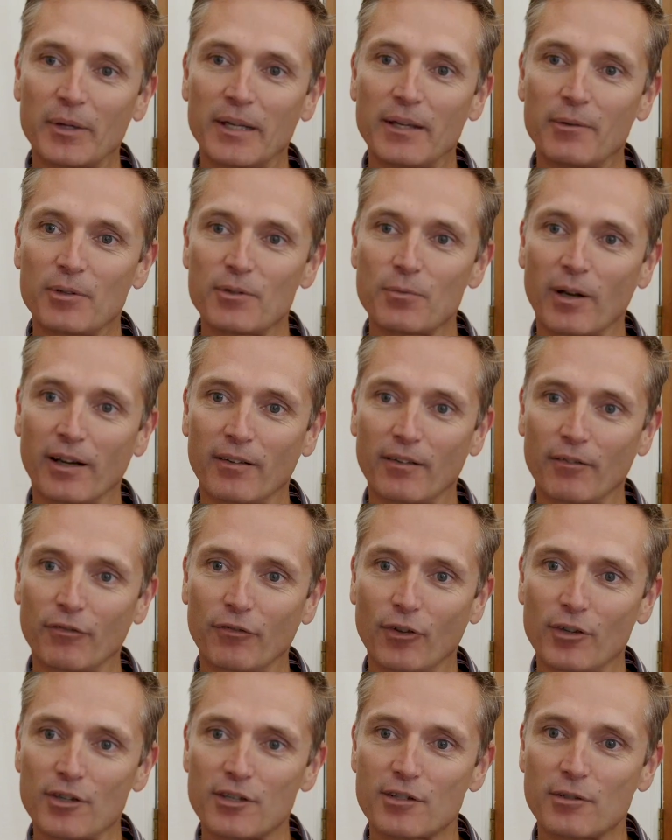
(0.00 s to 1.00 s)
he was one of the
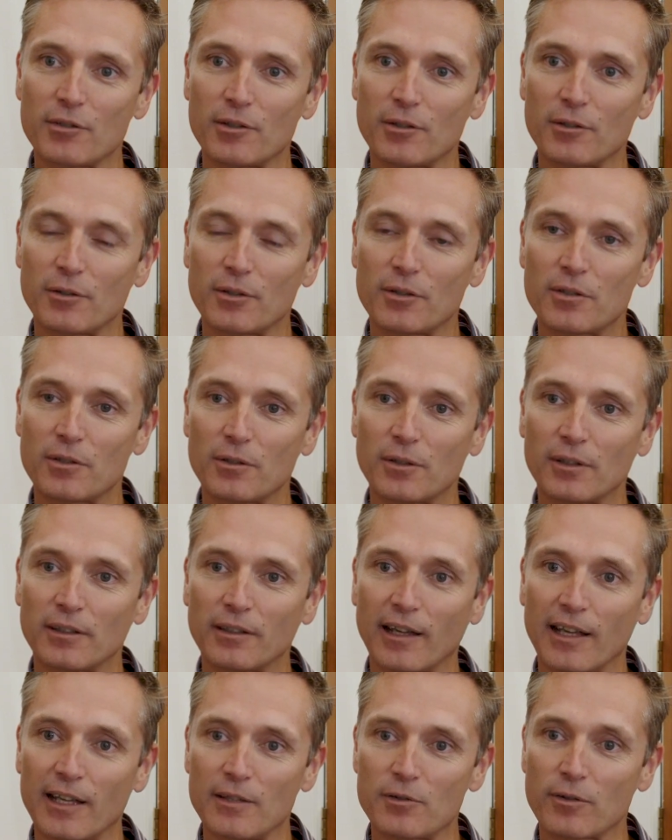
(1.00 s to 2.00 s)
first to to
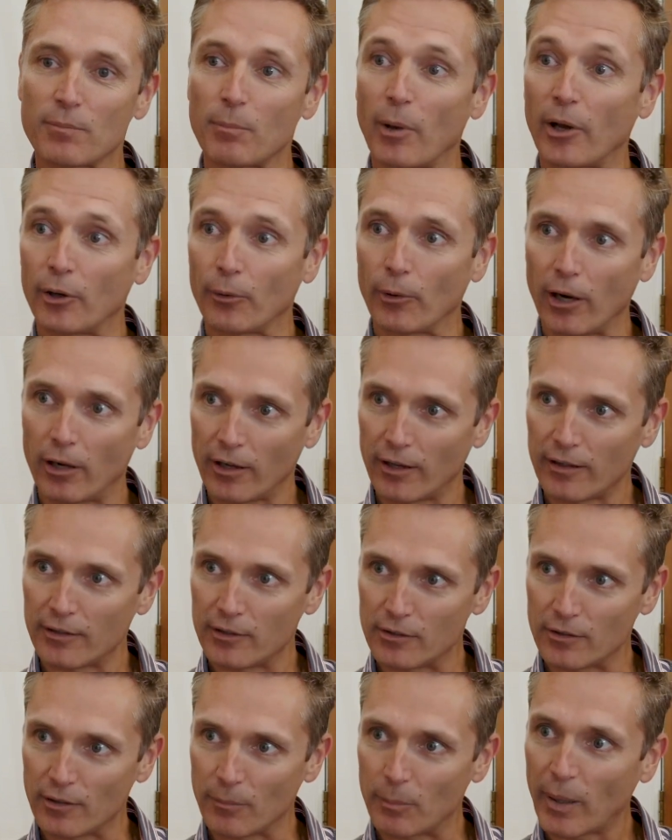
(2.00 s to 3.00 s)
engage with Motorola and
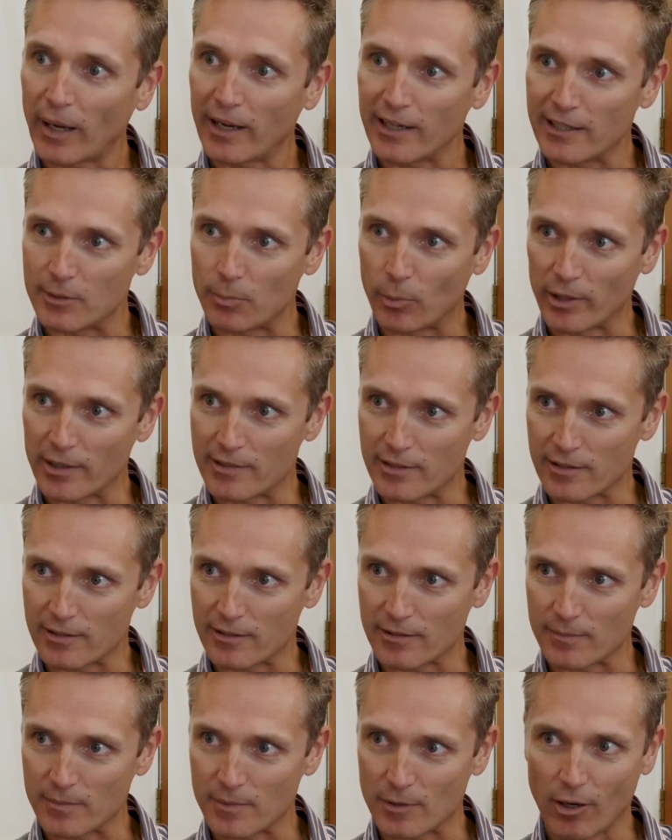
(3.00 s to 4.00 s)
do the page boy
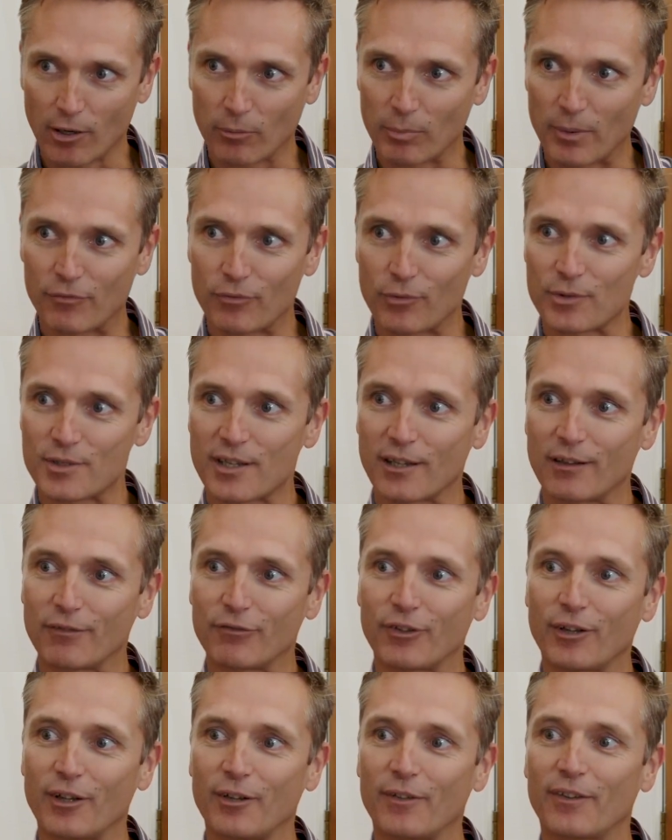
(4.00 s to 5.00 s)
systems long before cell
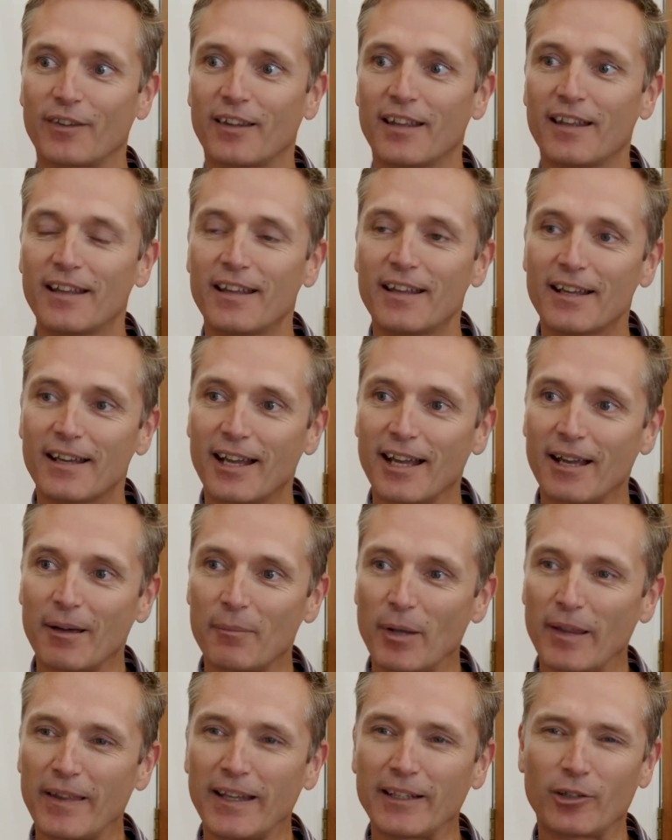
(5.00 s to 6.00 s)
phones
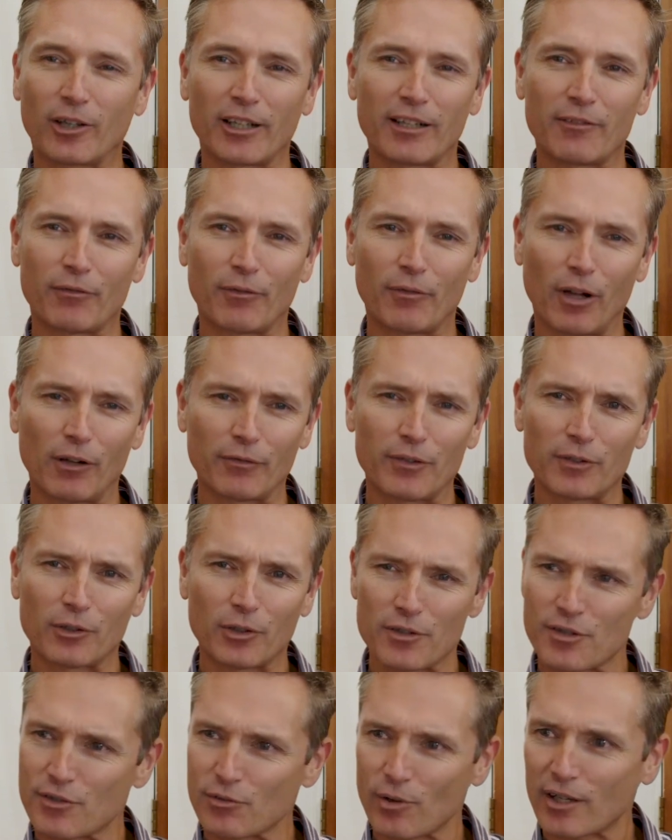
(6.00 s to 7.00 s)
um, and then got involved in
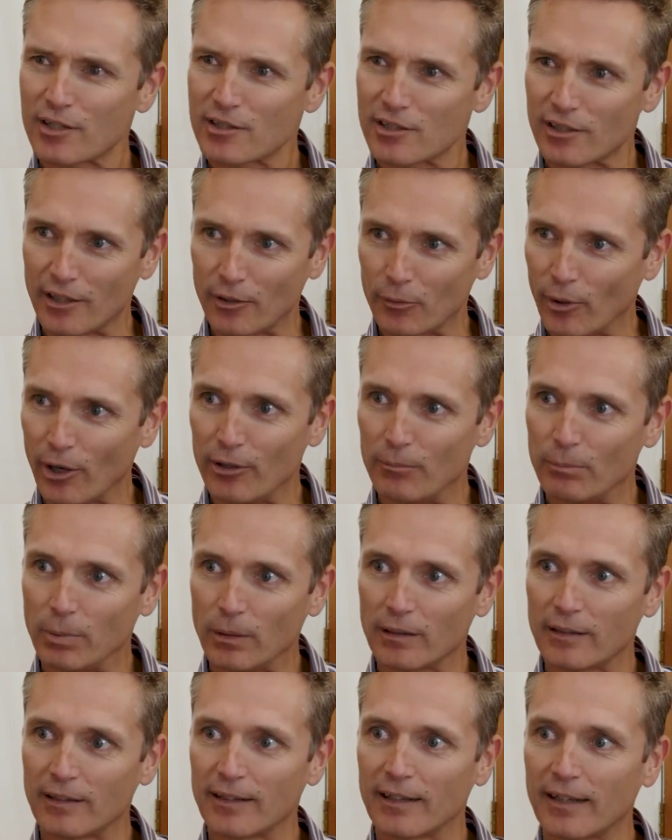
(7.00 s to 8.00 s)
construction and road
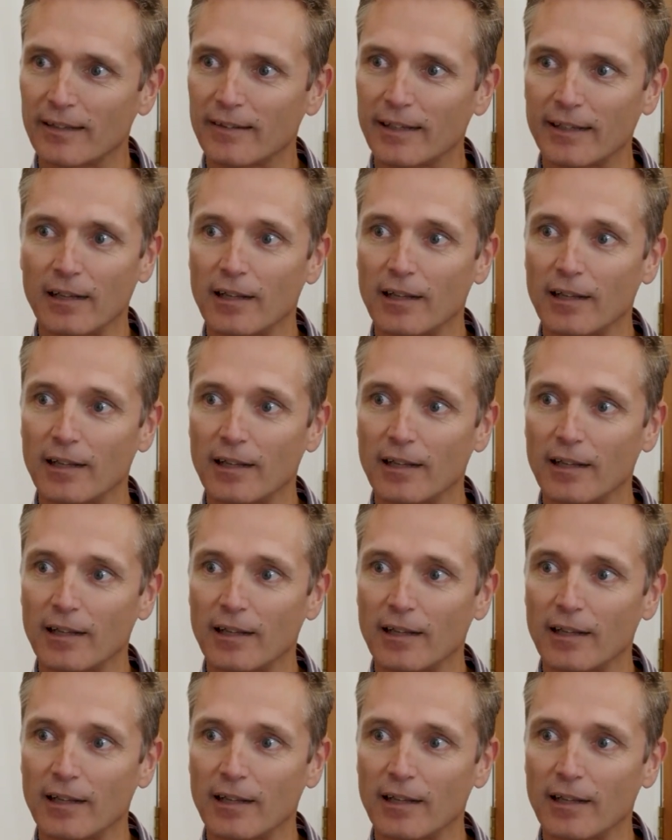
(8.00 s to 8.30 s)
building, and then